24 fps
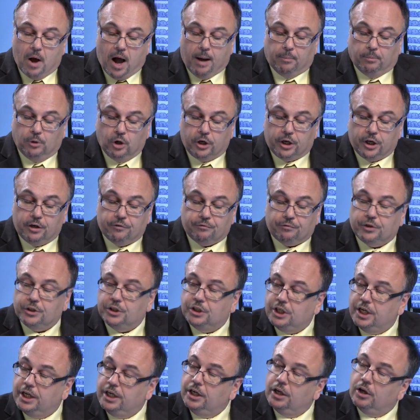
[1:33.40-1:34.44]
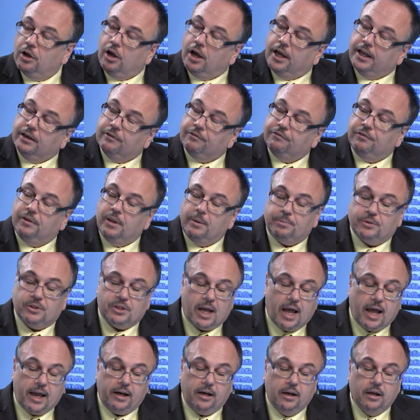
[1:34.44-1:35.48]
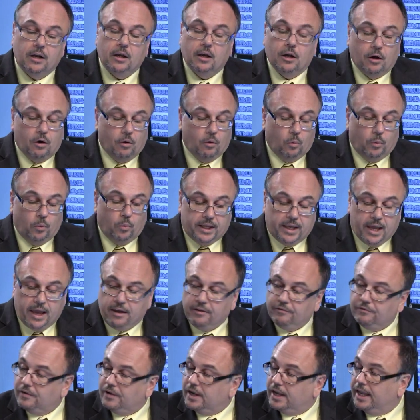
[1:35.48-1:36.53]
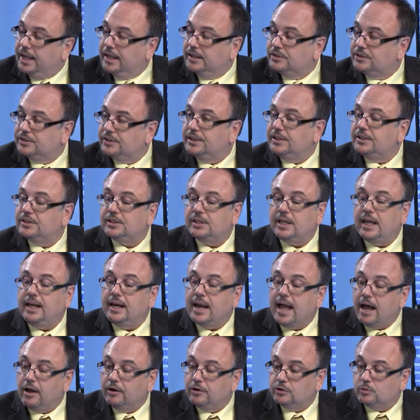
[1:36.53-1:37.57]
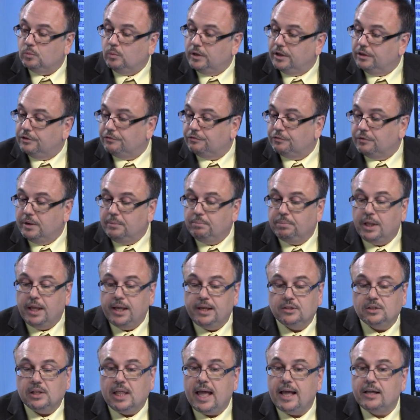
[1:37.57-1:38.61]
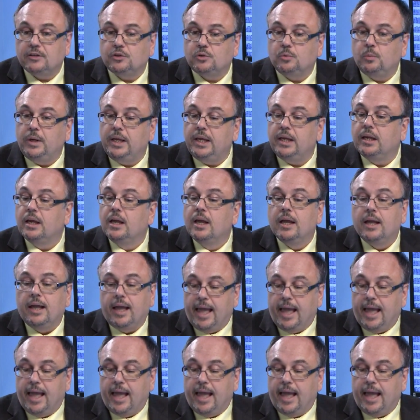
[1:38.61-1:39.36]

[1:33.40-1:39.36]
I'm looking at Virginia on the flip side. We gave NC State out as one of the free plays last week.